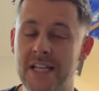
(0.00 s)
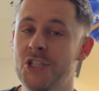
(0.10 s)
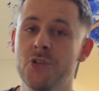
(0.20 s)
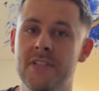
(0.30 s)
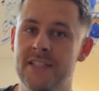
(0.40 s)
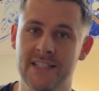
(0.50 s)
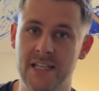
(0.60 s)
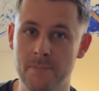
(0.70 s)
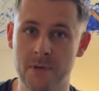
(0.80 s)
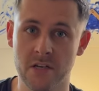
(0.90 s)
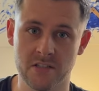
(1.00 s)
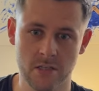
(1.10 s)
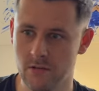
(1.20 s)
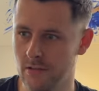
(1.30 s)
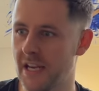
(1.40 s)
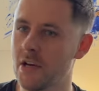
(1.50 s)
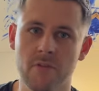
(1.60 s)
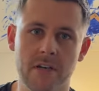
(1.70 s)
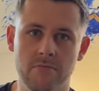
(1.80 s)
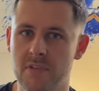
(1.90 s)
induces sleepiness later
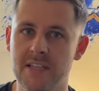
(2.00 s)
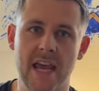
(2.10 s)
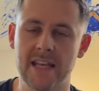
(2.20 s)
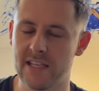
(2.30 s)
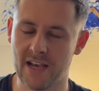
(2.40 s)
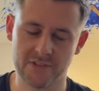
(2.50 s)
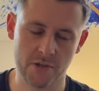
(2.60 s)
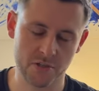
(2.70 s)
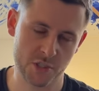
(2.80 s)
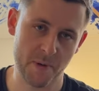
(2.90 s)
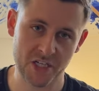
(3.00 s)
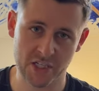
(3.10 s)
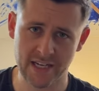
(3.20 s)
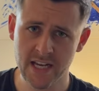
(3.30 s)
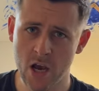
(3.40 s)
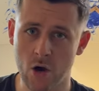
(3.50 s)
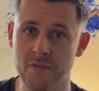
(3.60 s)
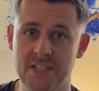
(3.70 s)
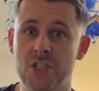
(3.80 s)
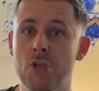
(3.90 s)
in the day, the afternoon especially,
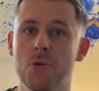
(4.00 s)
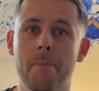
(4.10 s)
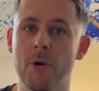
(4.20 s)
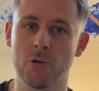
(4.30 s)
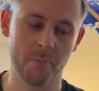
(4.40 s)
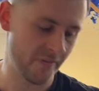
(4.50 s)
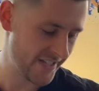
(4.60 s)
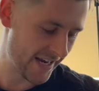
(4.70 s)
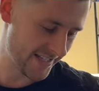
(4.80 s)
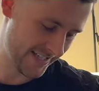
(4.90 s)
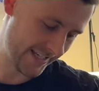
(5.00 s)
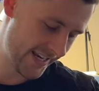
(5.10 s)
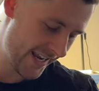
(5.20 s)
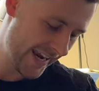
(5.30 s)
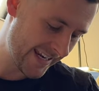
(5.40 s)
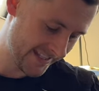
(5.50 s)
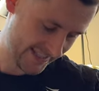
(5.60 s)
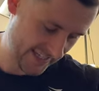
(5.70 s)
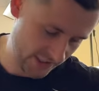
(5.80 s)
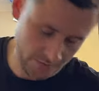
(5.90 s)
obviously due to a buildup of adenosine in the
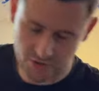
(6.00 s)
system.